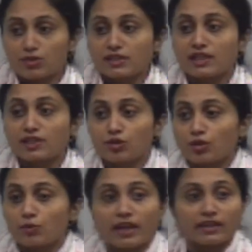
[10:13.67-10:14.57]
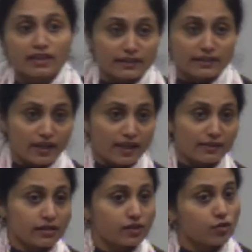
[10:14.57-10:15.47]
that you require in either
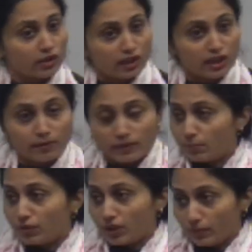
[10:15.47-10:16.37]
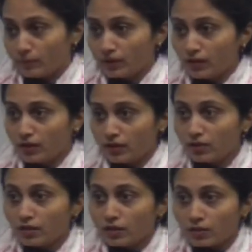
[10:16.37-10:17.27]
kinetics or in equilibrium.
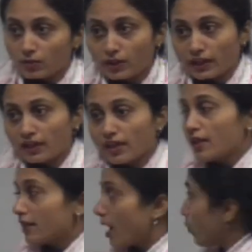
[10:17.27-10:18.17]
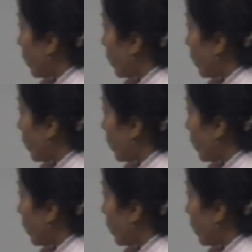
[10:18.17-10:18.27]
Okay, now what